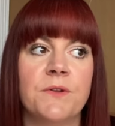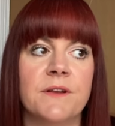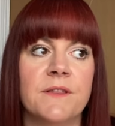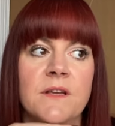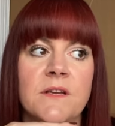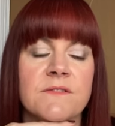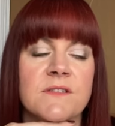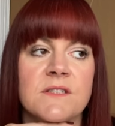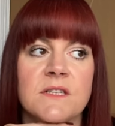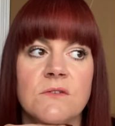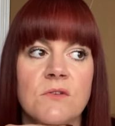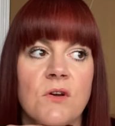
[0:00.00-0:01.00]
I think, have
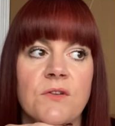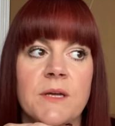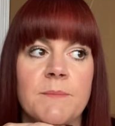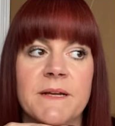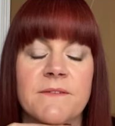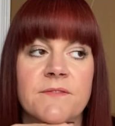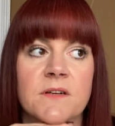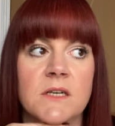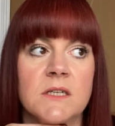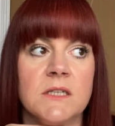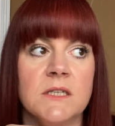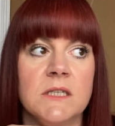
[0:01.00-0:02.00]
still got their Black
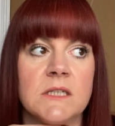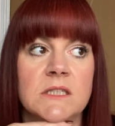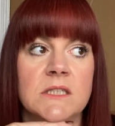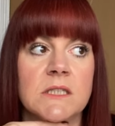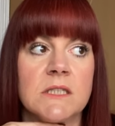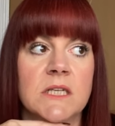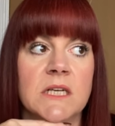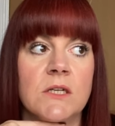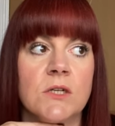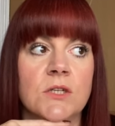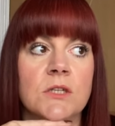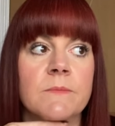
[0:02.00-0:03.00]
Friday sale
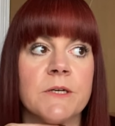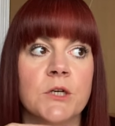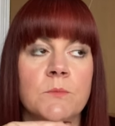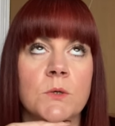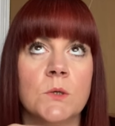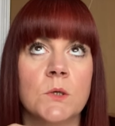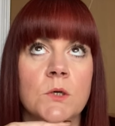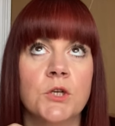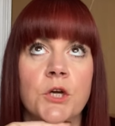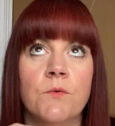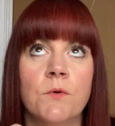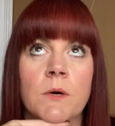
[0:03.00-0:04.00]
on at the moment.
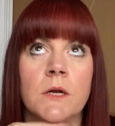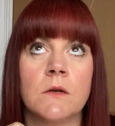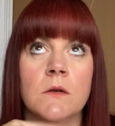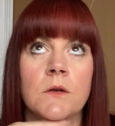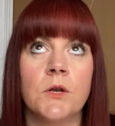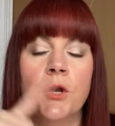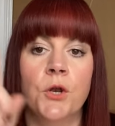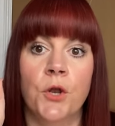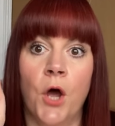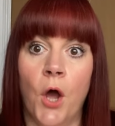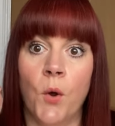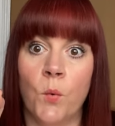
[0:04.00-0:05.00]
No, Ruan,
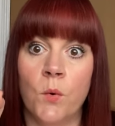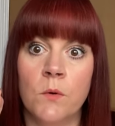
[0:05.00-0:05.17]
no.